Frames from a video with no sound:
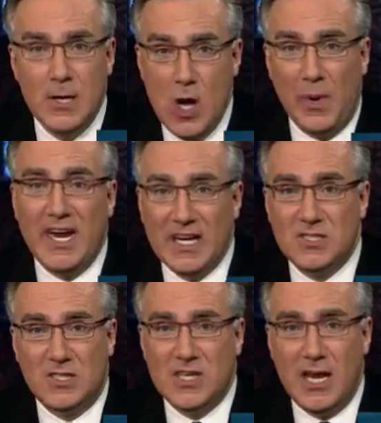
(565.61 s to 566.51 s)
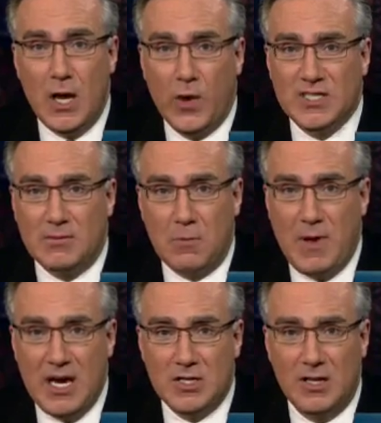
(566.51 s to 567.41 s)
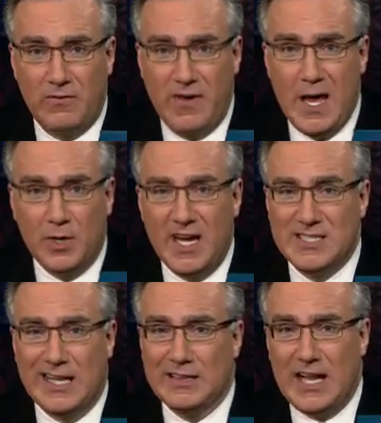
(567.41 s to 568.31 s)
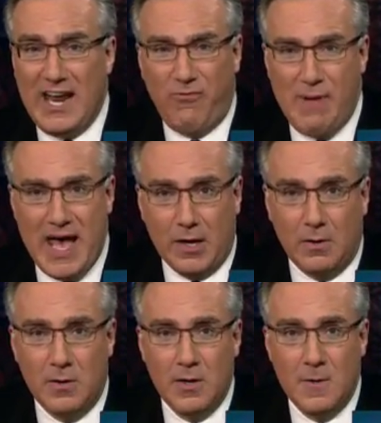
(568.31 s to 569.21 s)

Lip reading: Nobody gets to say no except the patient and the family. It's a life panel.